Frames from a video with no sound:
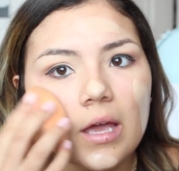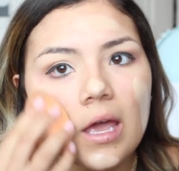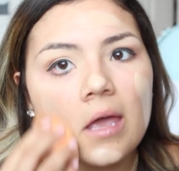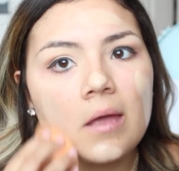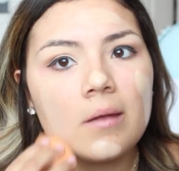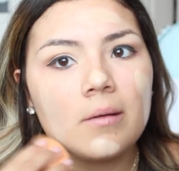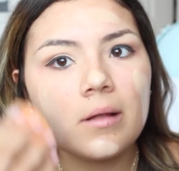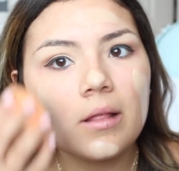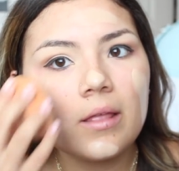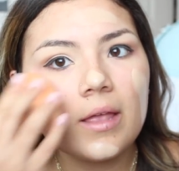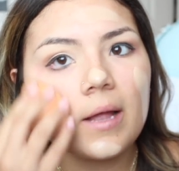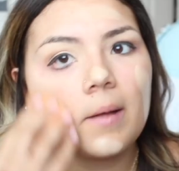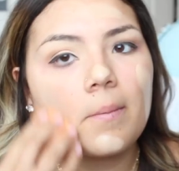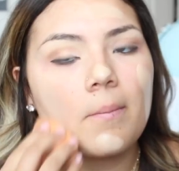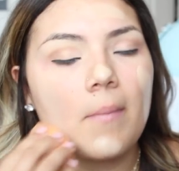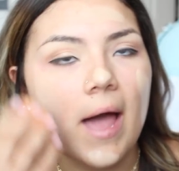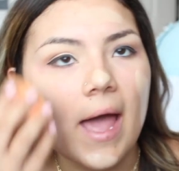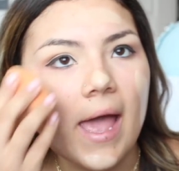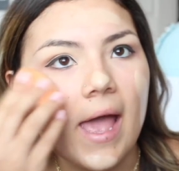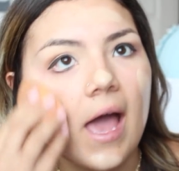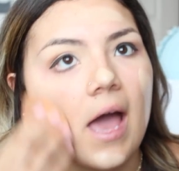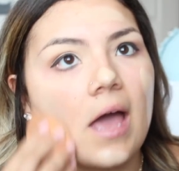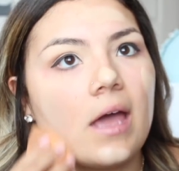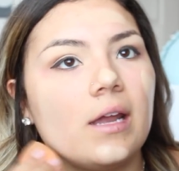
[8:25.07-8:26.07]
in like
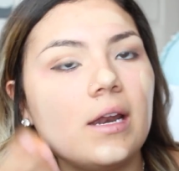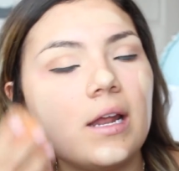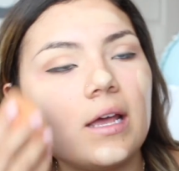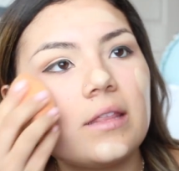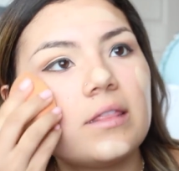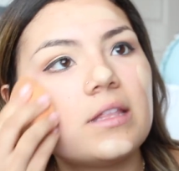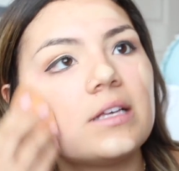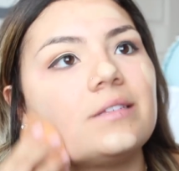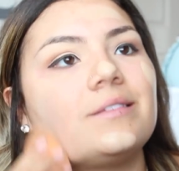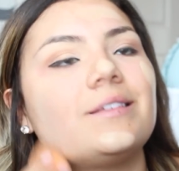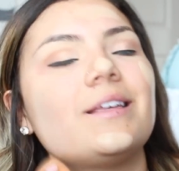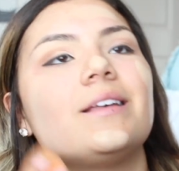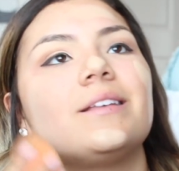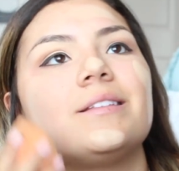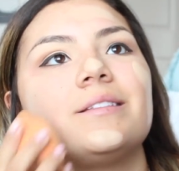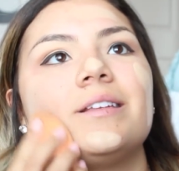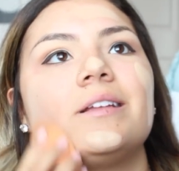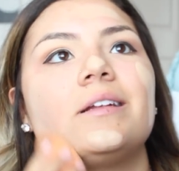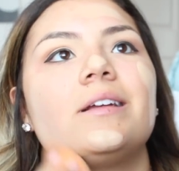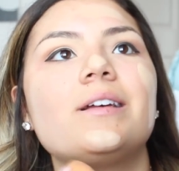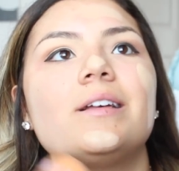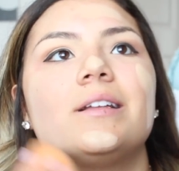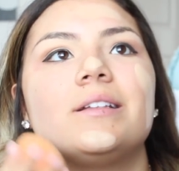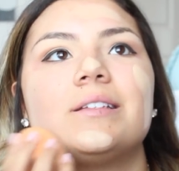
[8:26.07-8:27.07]
my head, this
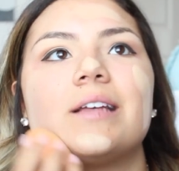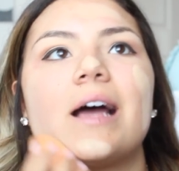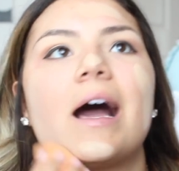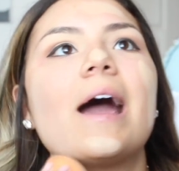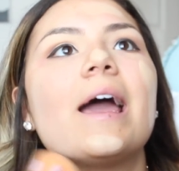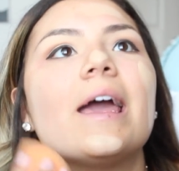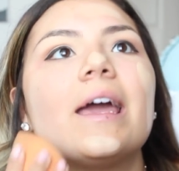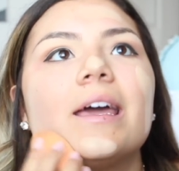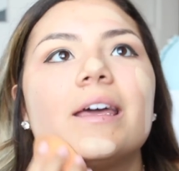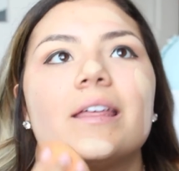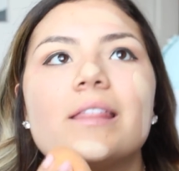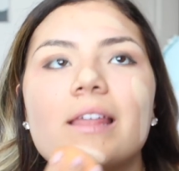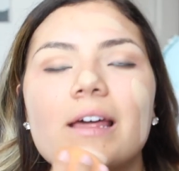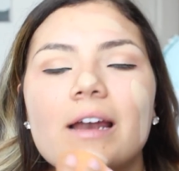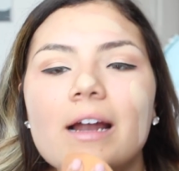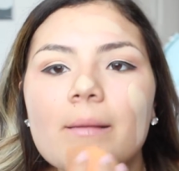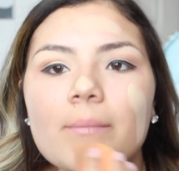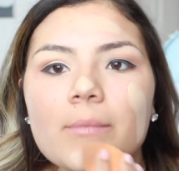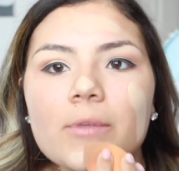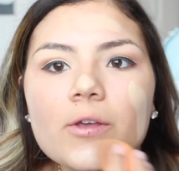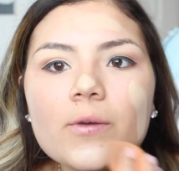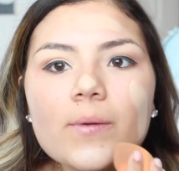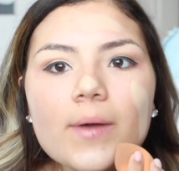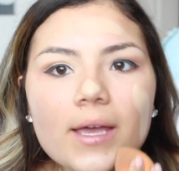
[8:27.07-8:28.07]
isn't a diet that
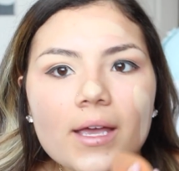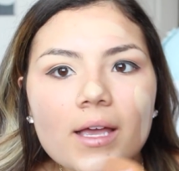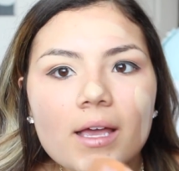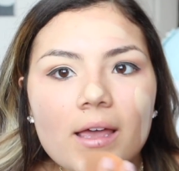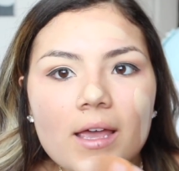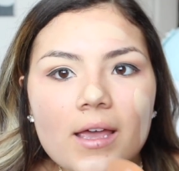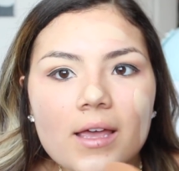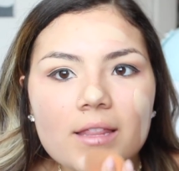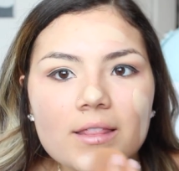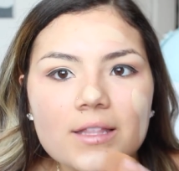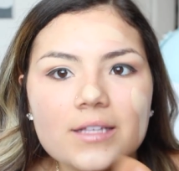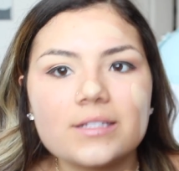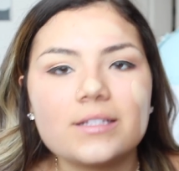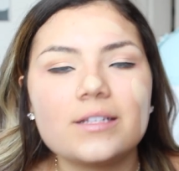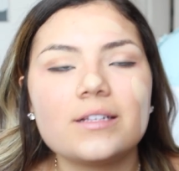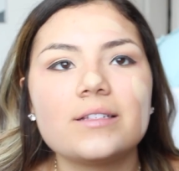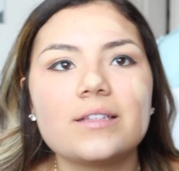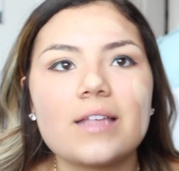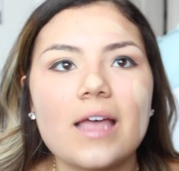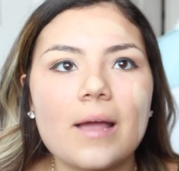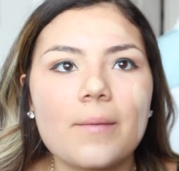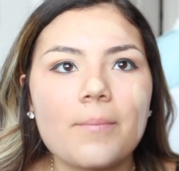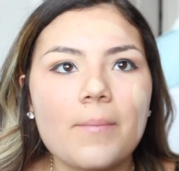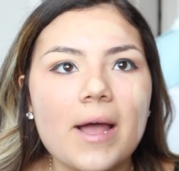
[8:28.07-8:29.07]
I'm doing. This
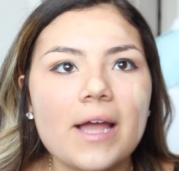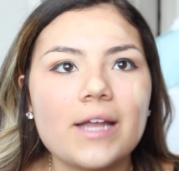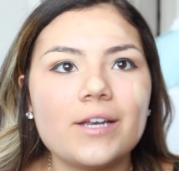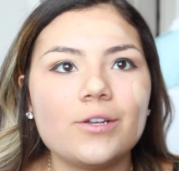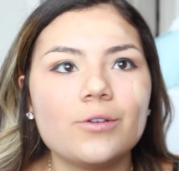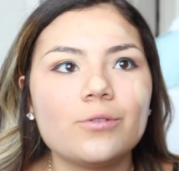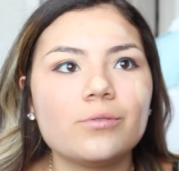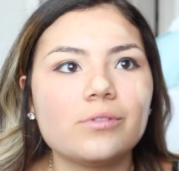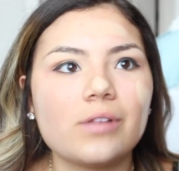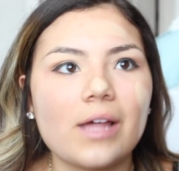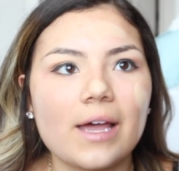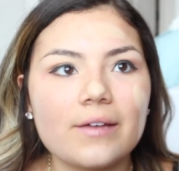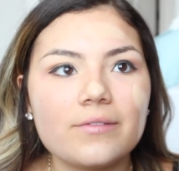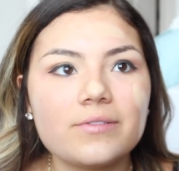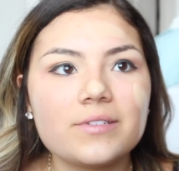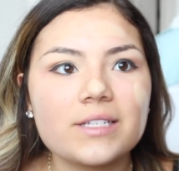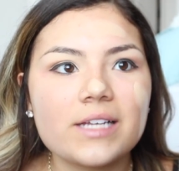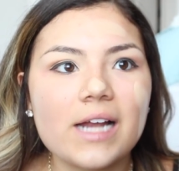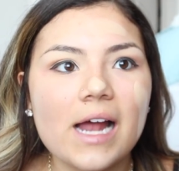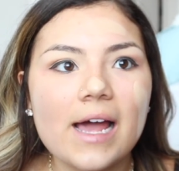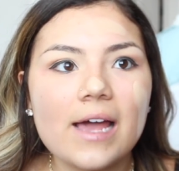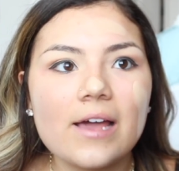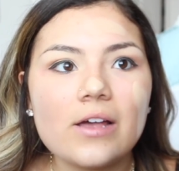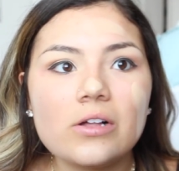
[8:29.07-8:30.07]
is like my new
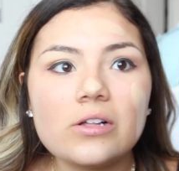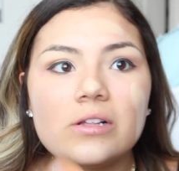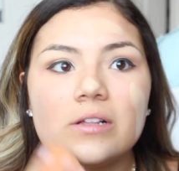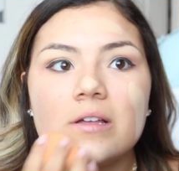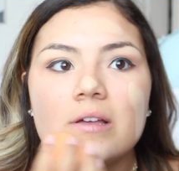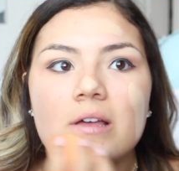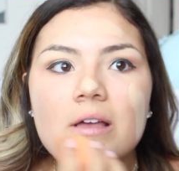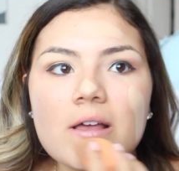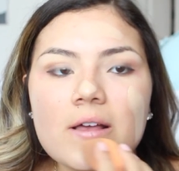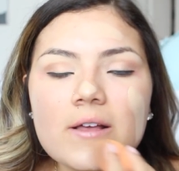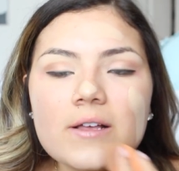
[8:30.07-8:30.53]
lifestyle.